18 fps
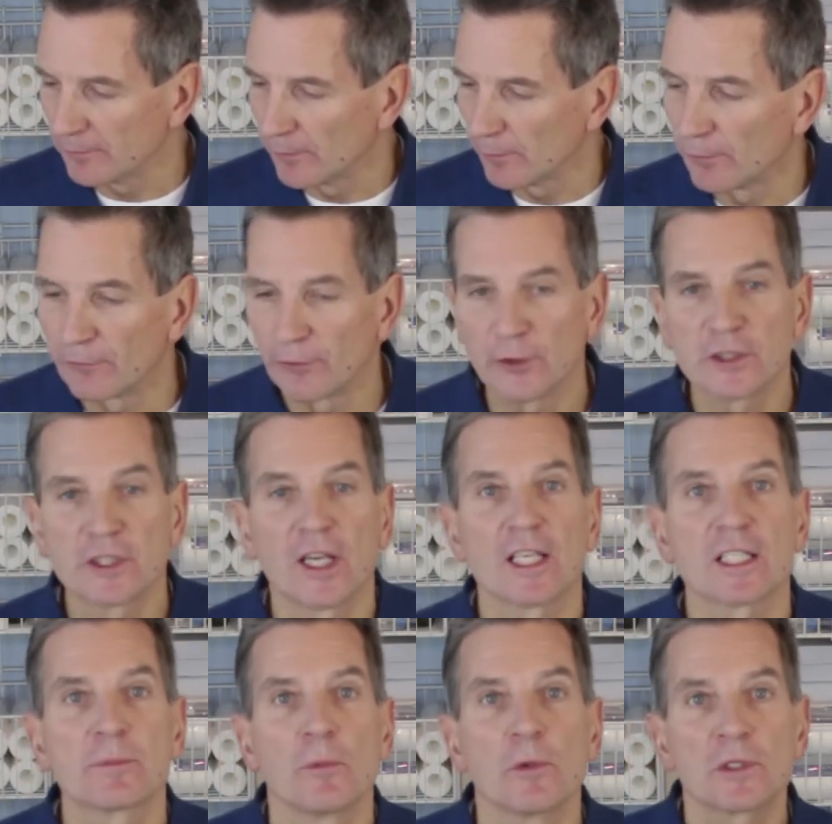reverse
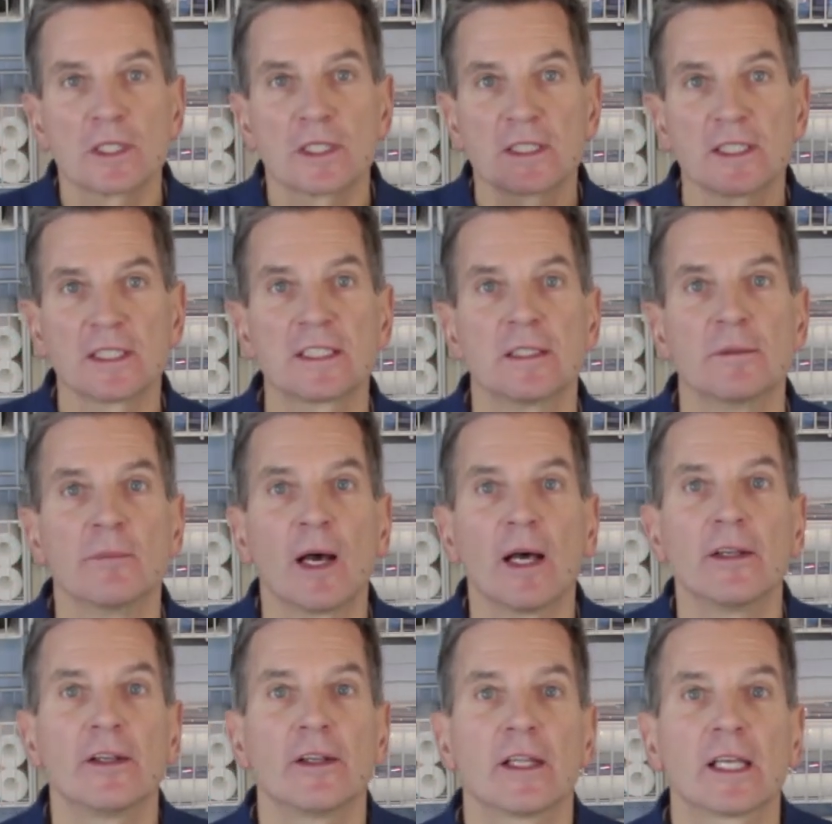osmosis system
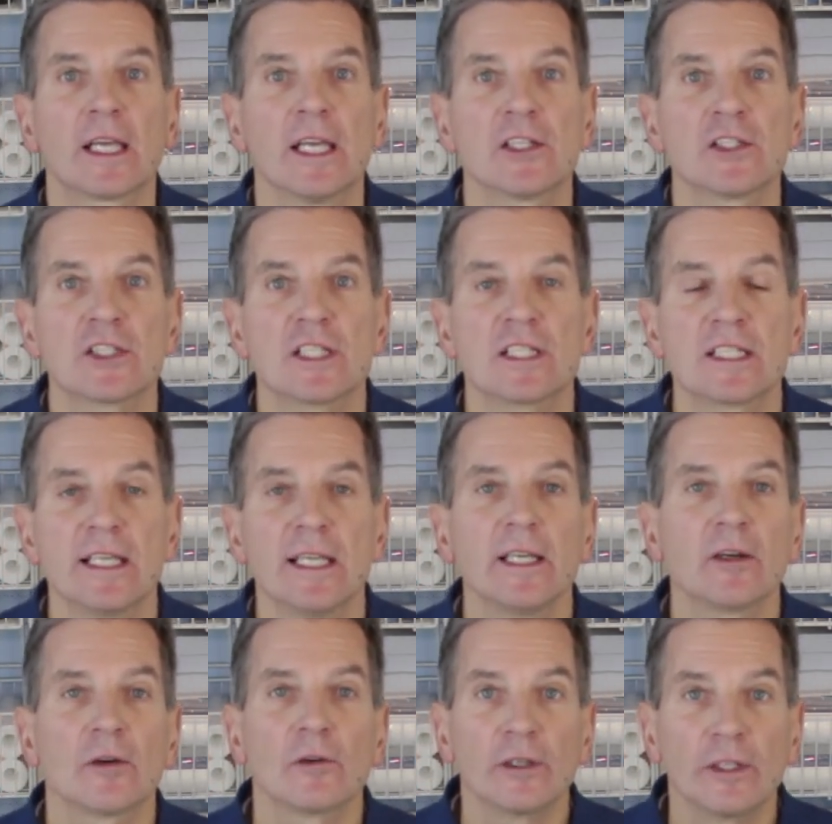under the kitchen
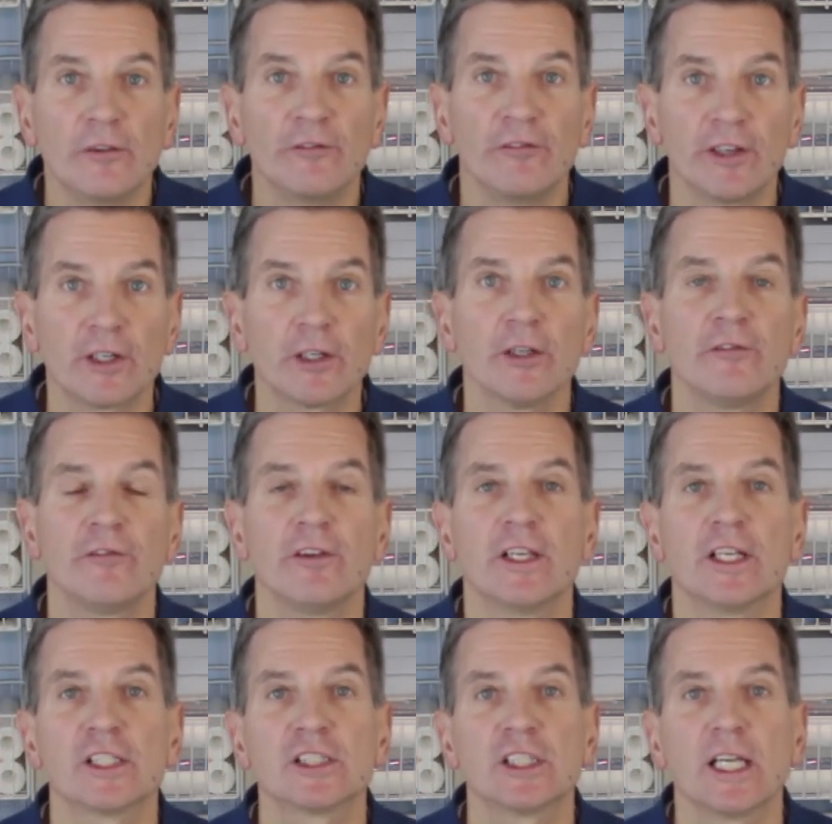sink or in a very
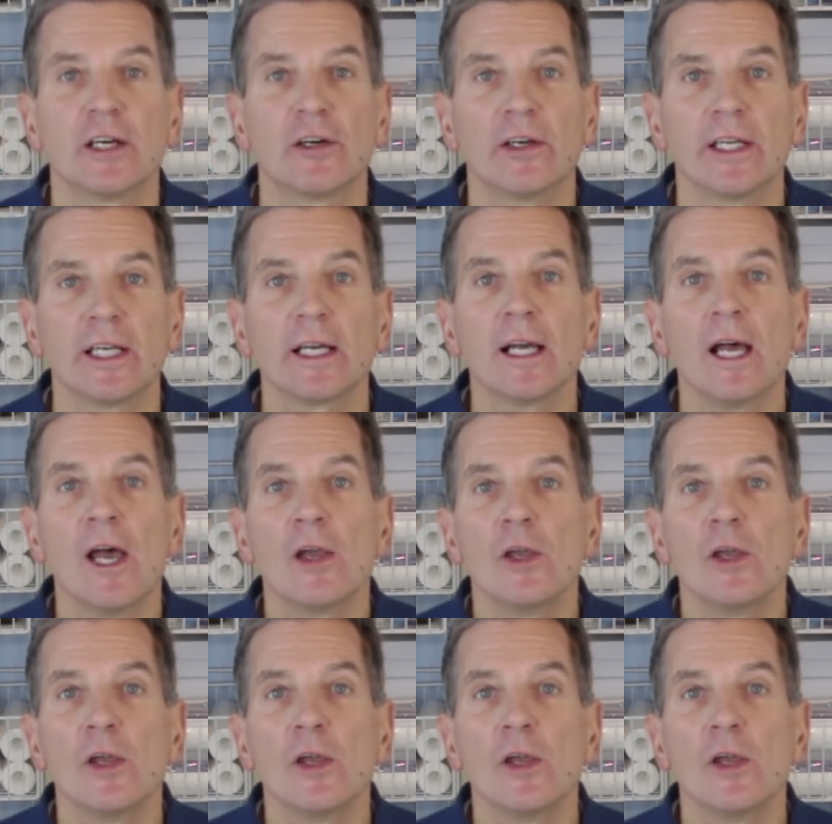finished area,